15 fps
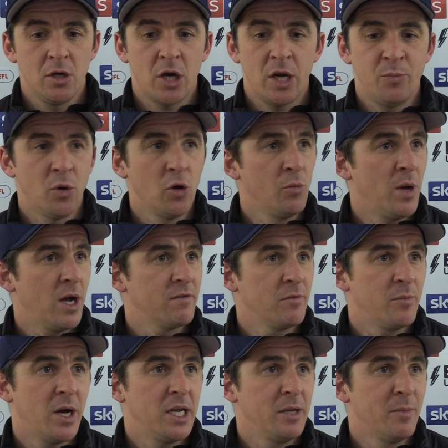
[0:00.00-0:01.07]
great pull back
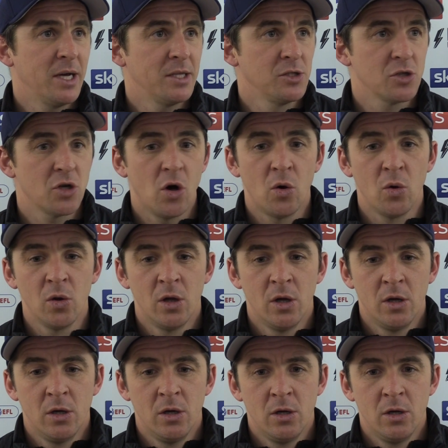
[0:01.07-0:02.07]
for Paddy Madden's goal.